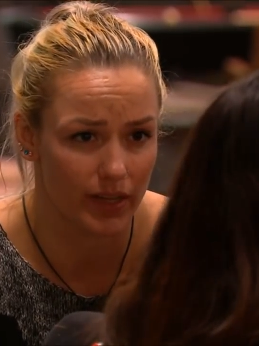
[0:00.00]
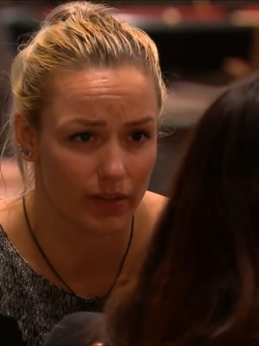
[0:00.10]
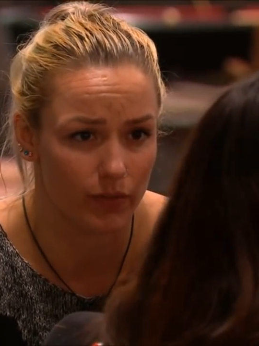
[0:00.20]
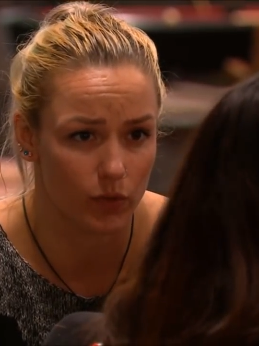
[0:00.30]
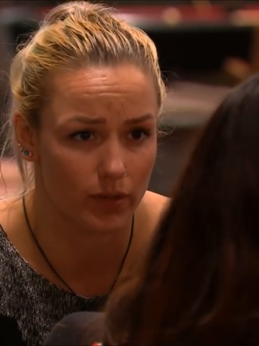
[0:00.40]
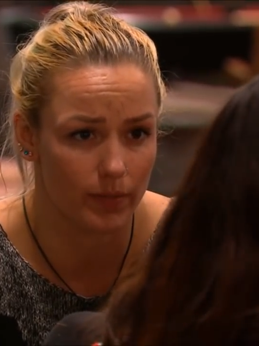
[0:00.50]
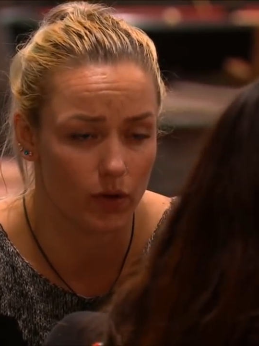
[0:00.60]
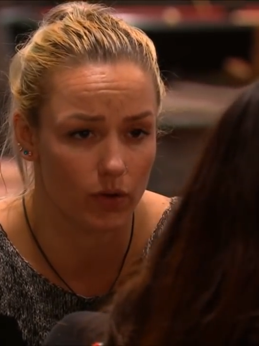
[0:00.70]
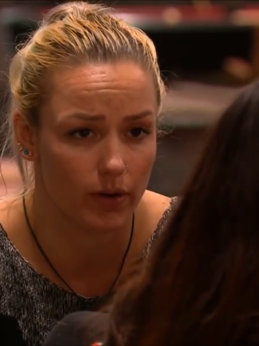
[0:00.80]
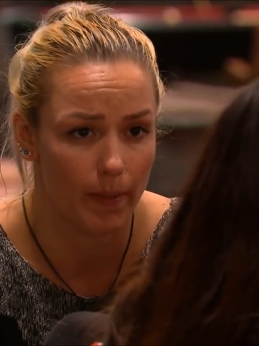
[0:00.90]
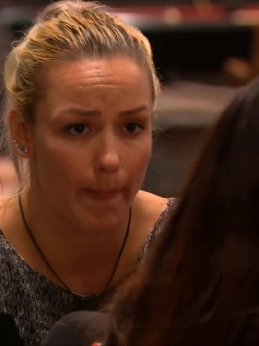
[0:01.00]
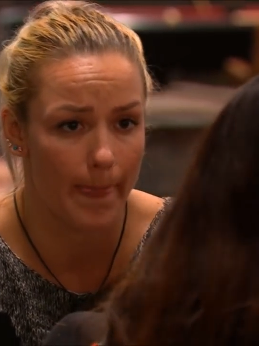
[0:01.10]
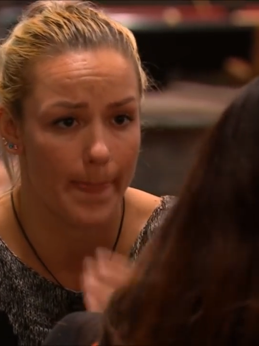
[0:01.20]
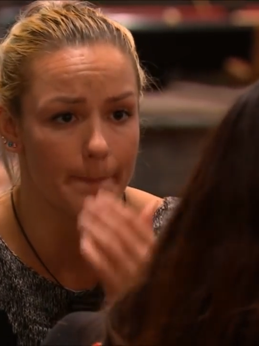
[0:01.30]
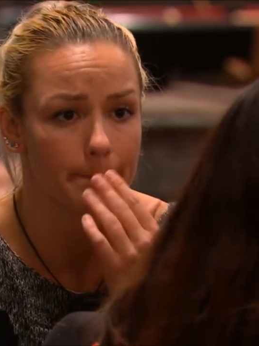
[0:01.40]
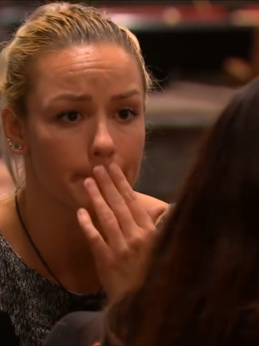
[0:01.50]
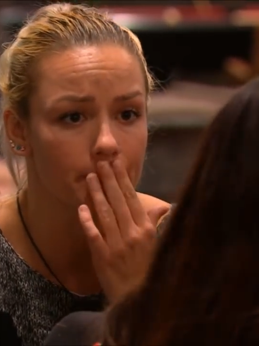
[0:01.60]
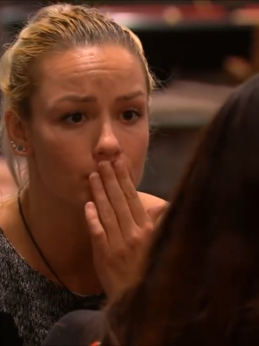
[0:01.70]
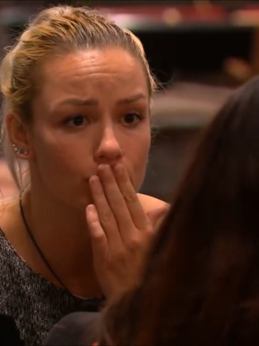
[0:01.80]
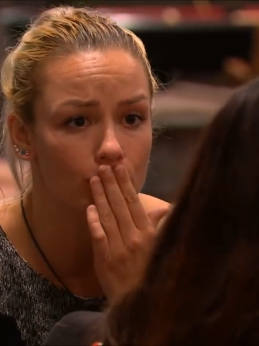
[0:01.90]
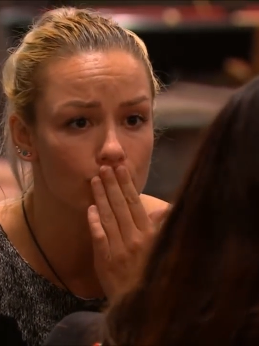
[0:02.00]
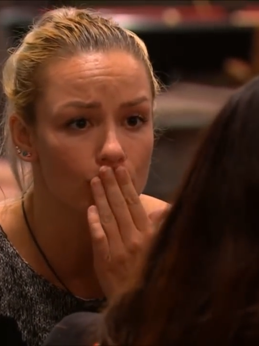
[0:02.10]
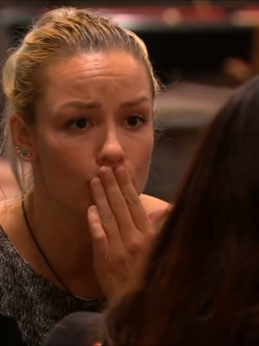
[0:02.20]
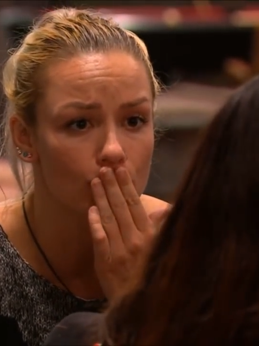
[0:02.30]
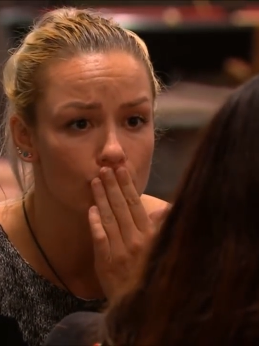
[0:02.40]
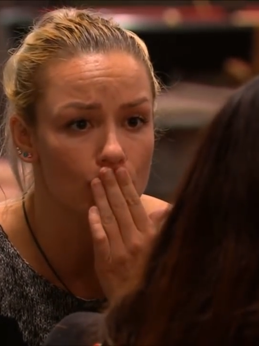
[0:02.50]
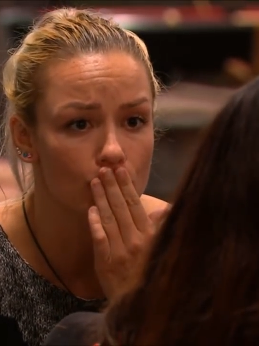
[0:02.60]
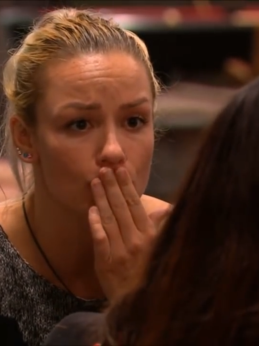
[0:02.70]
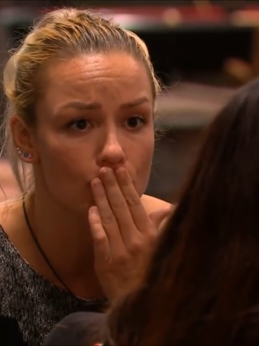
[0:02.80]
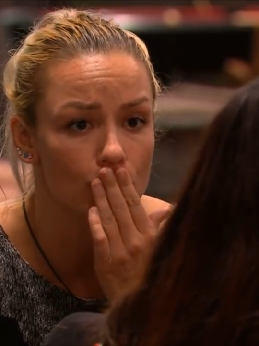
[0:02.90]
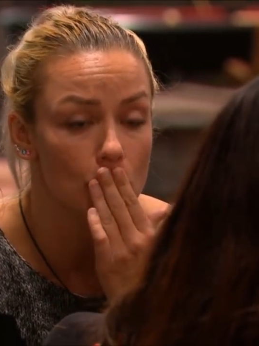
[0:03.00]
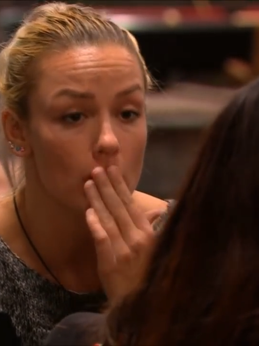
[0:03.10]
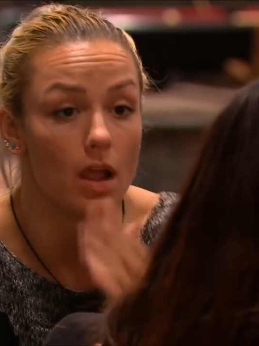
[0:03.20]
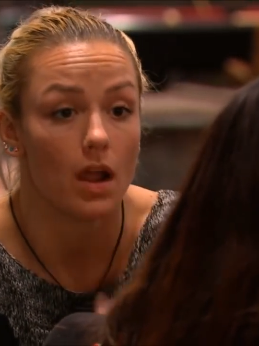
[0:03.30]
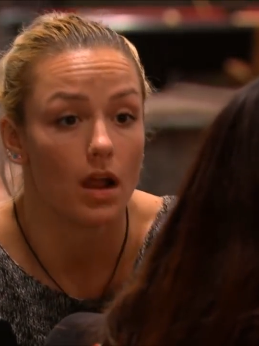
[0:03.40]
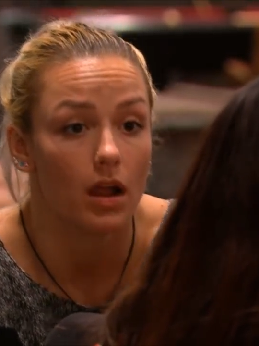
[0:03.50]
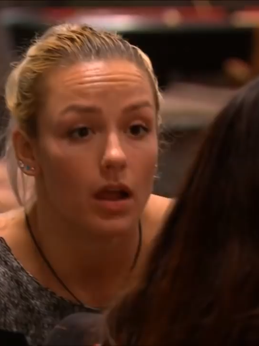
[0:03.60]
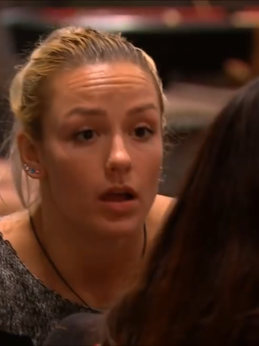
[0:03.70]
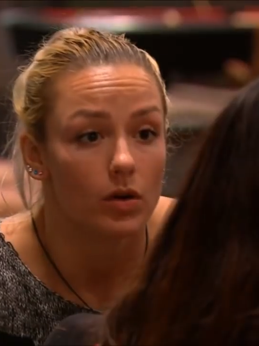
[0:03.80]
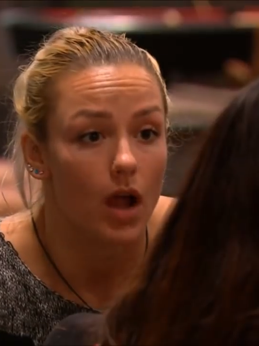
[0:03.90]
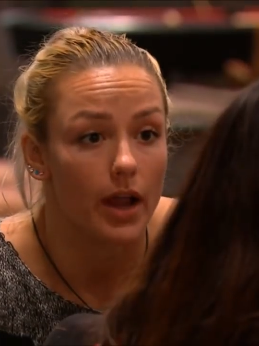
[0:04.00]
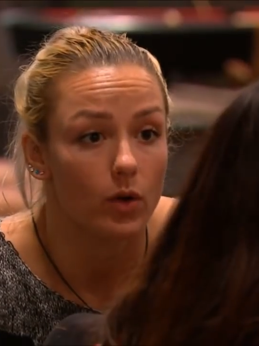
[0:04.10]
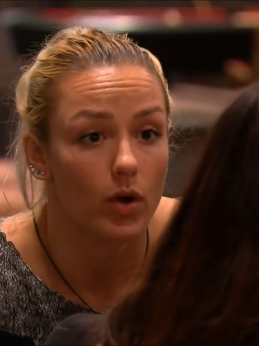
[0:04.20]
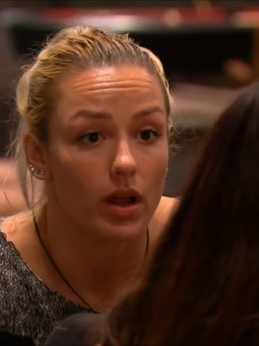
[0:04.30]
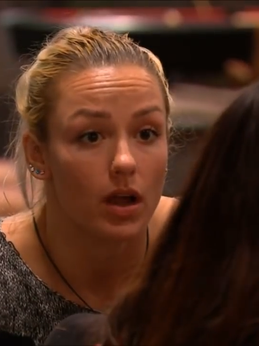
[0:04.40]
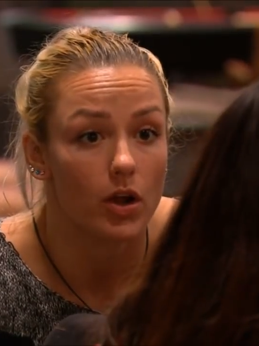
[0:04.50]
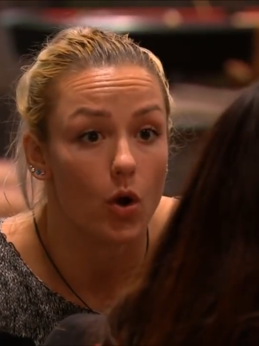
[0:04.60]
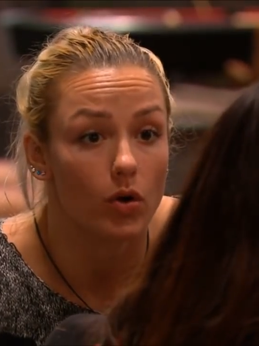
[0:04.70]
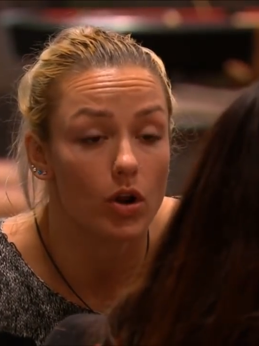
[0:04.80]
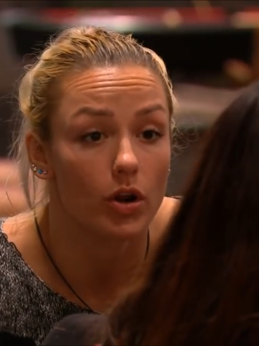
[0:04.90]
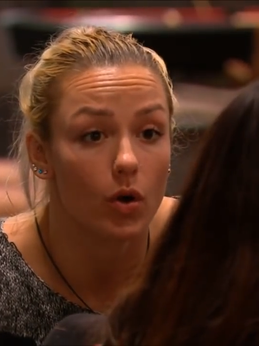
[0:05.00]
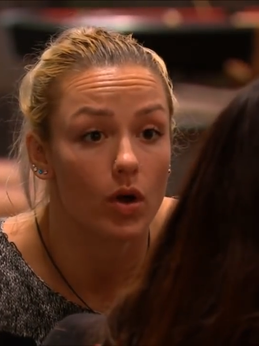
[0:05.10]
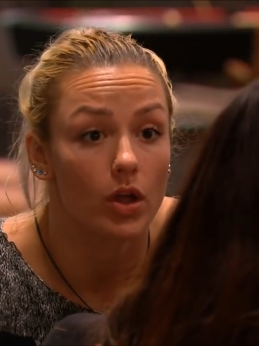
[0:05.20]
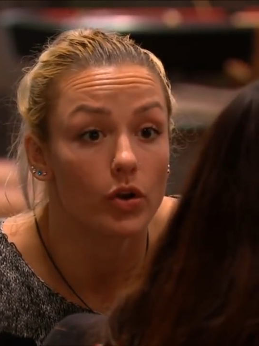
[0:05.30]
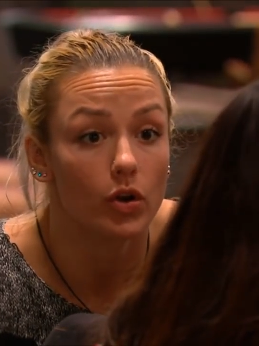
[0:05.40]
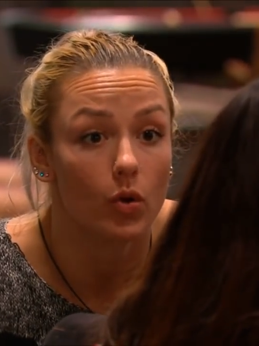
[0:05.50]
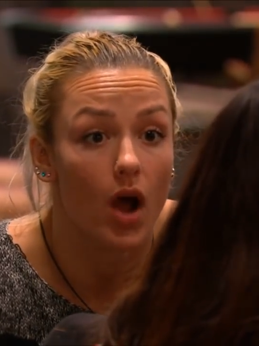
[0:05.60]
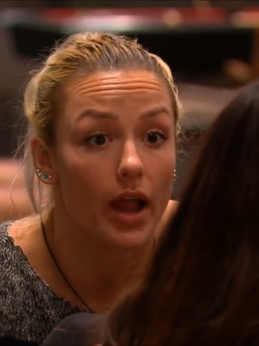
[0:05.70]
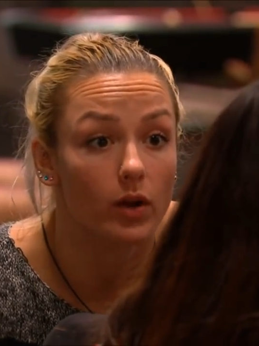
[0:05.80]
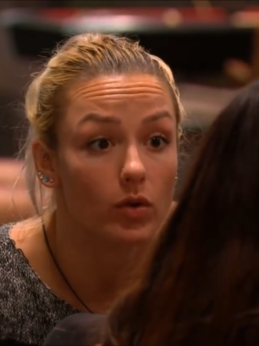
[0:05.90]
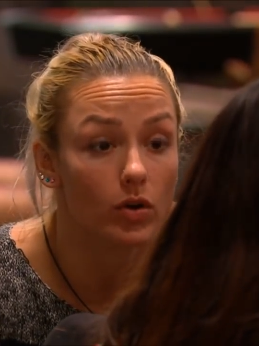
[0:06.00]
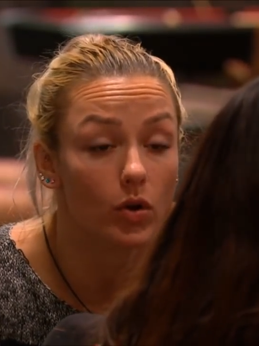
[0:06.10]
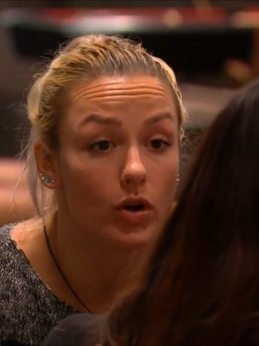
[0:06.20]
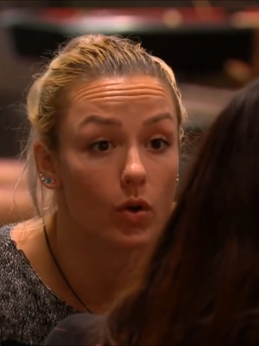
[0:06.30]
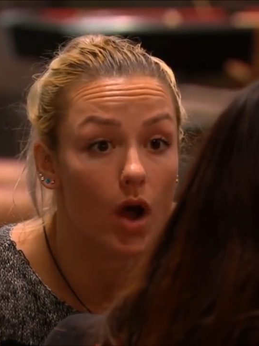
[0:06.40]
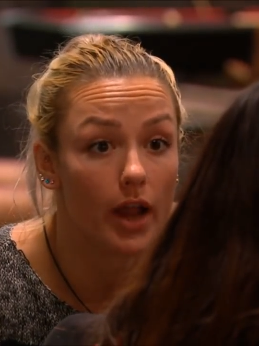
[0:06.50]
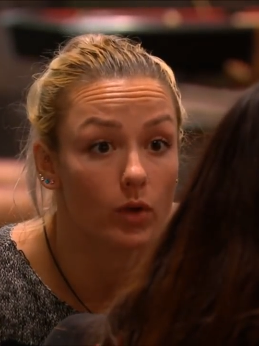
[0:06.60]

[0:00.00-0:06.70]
If you stay, I need you not to work with Hamsies anymore because I know that you are. It's been confirmed to me. I know you are.